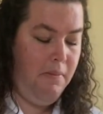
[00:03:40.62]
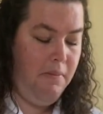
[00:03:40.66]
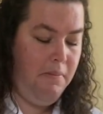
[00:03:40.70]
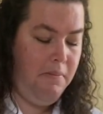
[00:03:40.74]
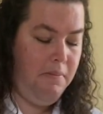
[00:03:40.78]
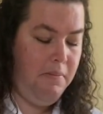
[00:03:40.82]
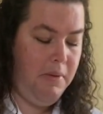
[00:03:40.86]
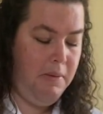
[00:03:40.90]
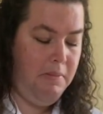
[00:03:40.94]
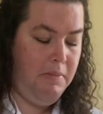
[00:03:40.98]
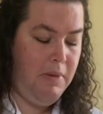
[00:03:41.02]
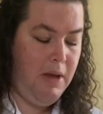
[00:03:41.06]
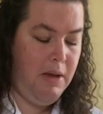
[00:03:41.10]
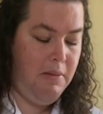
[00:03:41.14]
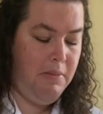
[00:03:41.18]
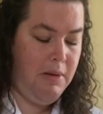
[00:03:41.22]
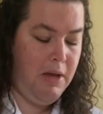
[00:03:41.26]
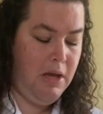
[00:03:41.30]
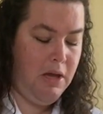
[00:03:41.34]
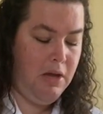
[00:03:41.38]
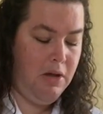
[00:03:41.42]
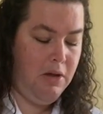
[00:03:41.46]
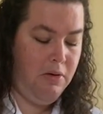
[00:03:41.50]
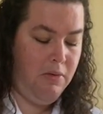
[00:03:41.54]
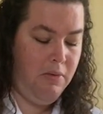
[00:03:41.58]
But maybe
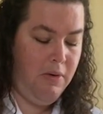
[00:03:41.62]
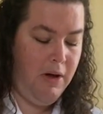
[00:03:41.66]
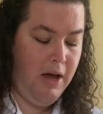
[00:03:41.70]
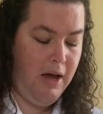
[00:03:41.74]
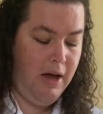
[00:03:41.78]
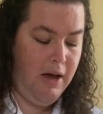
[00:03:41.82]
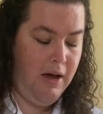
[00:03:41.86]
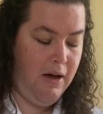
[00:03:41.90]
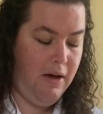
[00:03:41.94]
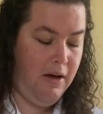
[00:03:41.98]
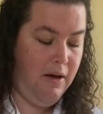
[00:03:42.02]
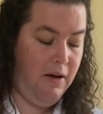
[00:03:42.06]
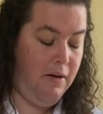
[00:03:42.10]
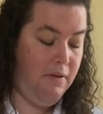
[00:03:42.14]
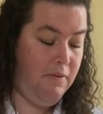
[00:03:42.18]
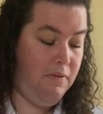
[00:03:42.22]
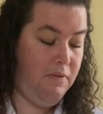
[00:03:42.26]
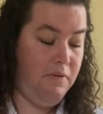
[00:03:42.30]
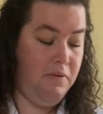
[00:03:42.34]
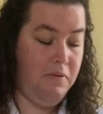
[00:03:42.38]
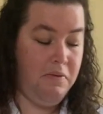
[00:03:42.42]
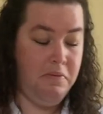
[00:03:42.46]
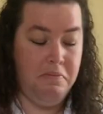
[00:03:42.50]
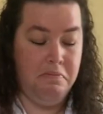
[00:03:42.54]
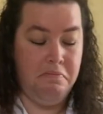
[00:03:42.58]
you have
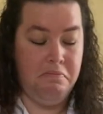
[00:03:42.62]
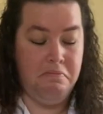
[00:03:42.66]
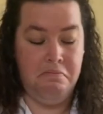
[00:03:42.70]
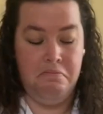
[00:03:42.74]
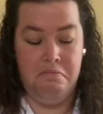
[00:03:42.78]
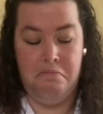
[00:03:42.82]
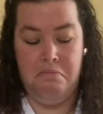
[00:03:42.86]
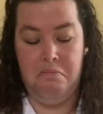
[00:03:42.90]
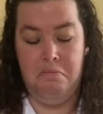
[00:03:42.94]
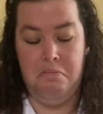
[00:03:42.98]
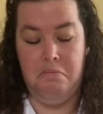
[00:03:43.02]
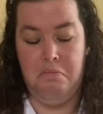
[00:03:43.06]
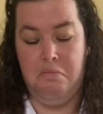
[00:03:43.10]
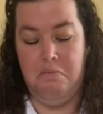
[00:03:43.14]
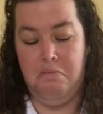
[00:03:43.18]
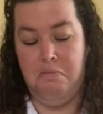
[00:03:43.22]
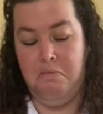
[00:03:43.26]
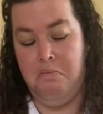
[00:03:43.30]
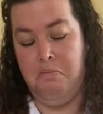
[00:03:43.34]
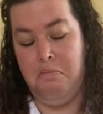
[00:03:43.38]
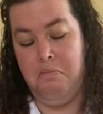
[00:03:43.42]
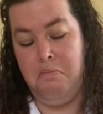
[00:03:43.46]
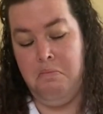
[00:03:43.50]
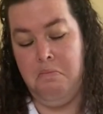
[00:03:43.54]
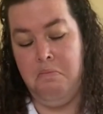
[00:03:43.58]

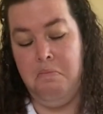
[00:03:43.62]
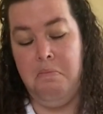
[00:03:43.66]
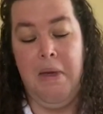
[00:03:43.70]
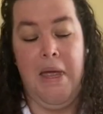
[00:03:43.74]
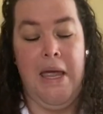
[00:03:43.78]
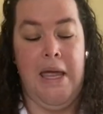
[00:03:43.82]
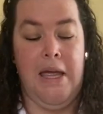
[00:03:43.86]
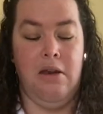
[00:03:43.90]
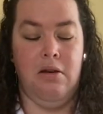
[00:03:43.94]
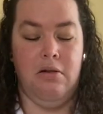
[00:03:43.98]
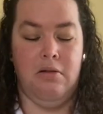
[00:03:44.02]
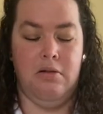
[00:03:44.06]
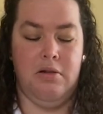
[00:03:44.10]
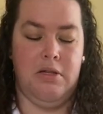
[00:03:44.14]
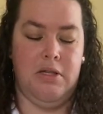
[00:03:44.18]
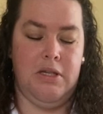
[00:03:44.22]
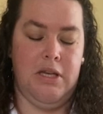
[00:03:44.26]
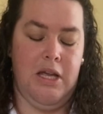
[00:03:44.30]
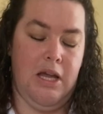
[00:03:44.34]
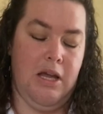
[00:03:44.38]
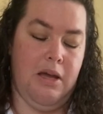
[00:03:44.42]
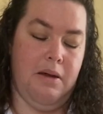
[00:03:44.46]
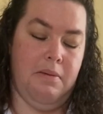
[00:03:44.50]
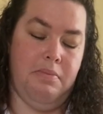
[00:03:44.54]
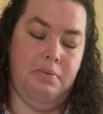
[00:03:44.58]
painter's
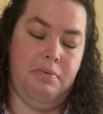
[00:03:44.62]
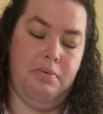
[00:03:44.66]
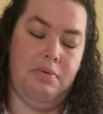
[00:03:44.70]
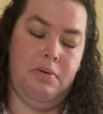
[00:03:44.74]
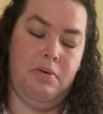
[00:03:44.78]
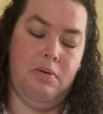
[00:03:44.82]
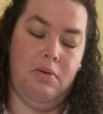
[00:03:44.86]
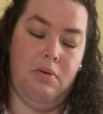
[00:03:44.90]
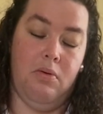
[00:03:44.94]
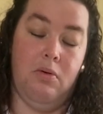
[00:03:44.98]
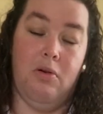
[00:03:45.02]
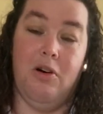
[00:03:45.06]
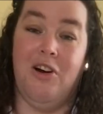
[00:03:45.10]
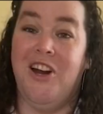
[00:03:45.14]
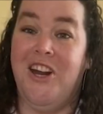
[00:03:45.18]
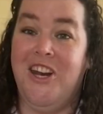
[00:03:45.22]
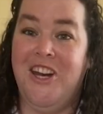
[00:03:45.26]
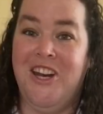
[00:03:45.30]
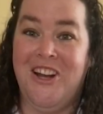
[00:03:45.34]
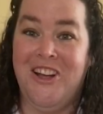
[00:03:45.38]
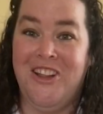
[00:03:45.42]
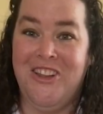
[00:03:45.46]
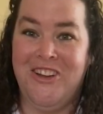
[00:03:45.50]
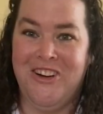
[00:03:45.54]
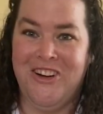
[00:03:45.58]
tape or any
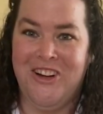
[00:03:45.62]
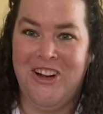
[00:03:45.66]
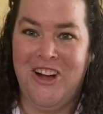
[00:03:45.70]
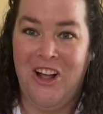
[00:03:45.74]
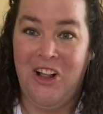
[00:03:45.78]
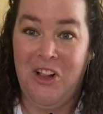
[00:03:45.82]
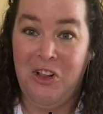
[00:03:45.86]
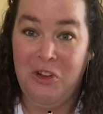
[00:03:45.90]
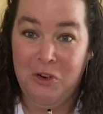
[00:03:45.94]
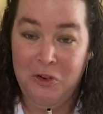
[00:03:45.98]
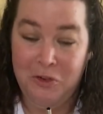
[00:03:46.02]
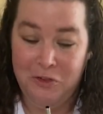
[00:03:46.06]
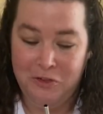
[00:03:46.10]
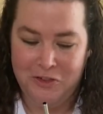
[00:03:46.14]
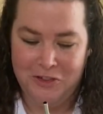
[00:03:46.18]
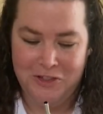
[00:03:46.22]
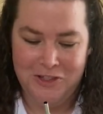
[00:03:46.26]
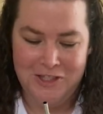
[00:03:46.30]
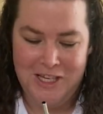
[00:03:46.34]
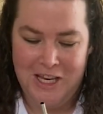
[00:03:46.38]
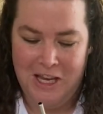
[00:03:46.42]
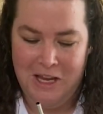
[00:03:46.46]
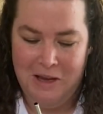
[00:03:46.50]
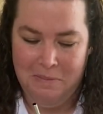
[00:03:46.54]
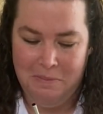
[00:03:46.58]
other colorful
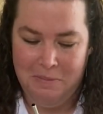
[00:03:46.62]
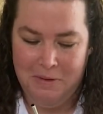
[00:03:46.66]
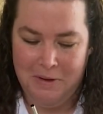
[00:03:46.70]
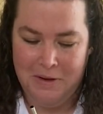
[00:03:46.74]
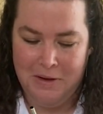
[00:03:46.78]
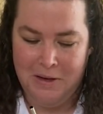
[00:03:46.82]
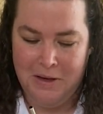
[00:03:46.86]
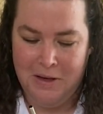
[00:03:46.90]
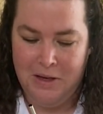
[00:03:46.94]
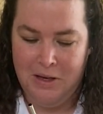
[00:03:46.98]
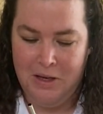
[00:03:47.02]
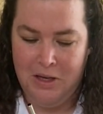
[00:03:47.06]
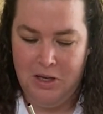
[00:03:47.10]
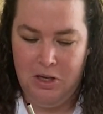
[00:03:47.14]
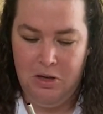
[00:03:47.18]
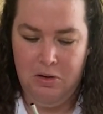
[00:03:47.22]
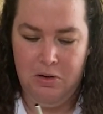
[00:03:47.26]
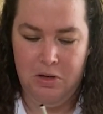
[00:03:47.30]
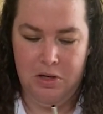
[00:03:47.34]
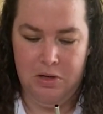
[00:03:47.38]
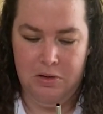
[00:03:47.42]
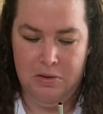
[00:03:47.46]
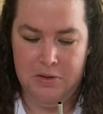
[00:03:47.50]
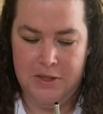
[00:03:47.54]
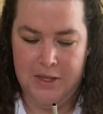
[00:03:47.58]
tape. You
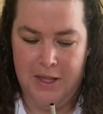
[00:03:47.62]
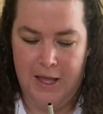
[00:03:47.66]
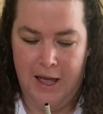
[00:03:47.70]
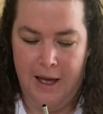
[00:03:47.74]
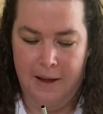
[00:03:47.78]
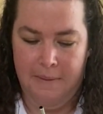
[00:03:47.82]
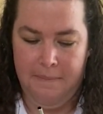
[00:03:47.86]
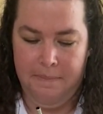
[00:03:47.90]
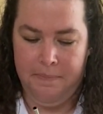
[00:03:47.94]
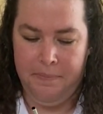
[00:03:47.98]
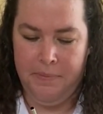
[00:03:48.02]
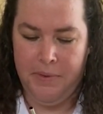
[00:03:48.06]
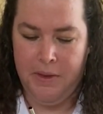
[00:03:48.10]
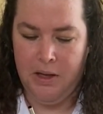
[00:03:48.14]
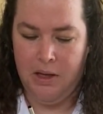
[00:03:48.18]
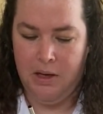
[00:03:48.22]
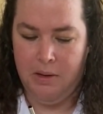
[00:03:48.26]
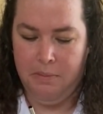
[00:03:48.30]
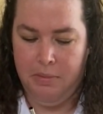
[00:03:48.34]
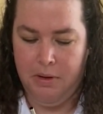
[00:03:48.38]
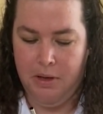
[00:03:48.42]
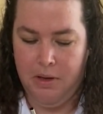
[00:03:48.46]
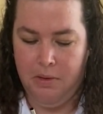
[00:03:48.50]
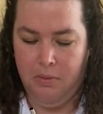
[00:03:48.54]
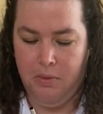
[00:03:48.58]
can use that. I'm gonna
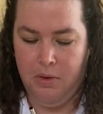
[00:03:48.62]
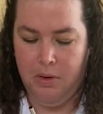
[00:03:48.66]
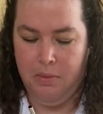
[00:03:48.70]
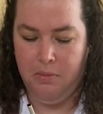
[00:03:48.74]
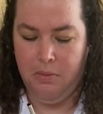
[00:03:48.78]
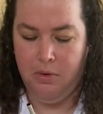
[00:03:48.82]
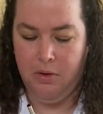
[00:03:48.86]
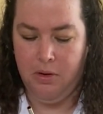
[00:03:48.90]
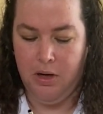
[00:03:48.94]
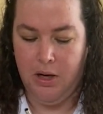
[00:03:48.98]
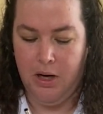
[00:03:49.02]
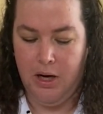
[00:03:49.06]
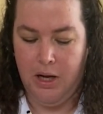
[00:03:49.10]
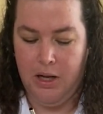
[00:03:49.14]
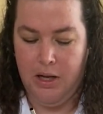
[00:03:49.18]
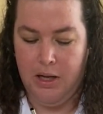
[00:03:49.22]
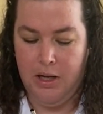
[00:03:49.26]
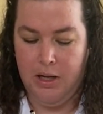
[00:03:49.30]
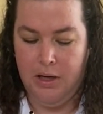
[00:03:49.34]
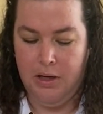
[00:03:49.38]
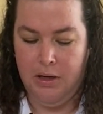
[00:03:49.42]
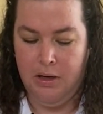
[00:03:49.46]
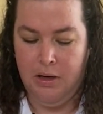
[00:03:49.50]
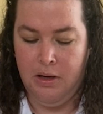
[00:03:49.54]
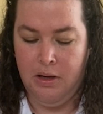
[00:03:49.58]
put one more
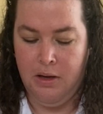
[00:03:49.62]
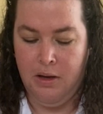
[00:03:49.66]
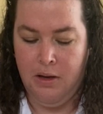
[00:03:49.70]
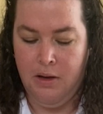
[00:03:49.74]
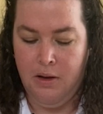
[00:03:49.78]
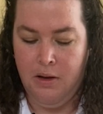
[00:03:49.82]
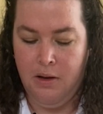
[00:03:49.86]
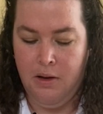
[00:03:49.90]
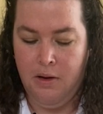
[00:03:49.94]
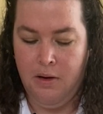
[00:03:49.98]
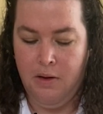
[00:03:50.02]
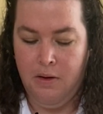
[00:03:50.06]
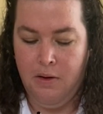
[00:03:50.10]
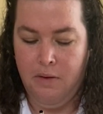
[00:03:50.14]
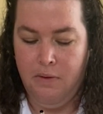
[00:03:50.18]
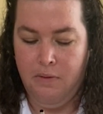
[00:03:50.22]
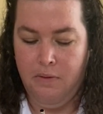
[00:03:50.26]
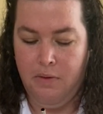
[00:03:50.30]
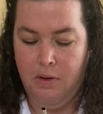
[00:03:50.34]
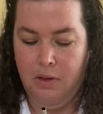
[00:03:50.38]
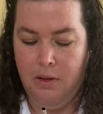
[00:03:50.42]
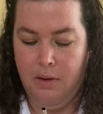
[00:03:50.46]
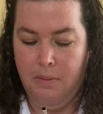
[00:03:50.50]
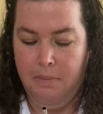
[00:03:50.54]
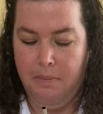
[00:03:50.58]
on.
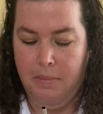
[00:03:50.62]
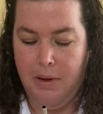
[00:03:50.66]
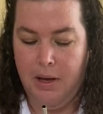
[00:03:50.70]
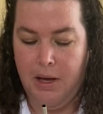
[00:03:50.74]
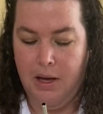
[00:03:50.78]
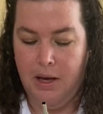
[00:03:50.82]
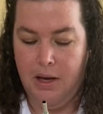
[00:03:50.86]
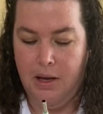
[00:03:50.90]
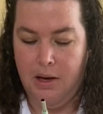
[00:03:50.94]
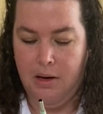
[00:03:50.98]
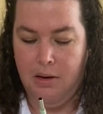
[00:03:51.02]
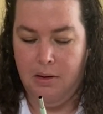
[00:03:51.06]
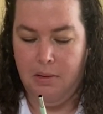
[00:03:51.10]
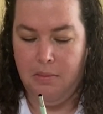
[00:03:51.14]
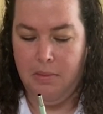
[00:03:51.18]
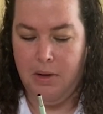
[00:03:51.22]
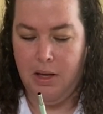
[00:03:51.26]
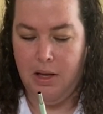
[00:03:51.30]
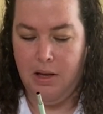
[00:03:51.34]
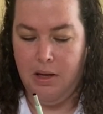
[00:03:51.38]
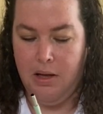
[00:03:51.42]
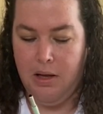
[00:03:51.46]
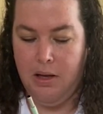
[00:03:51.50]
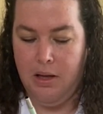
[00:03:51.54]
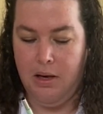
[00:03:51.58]
From the bottom
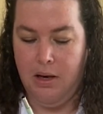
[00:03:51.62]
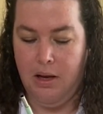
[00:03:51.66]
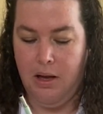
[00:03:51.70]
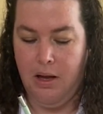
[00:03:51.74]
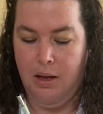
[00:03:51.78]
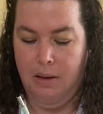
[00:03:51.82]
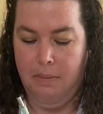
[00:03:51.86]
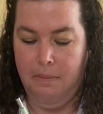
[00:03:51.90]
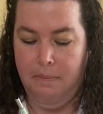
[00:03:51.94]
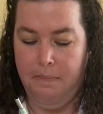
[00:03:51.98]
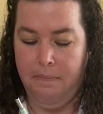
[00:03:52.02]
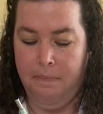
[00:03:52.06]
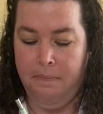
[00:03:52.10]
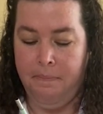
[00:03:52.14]
on up.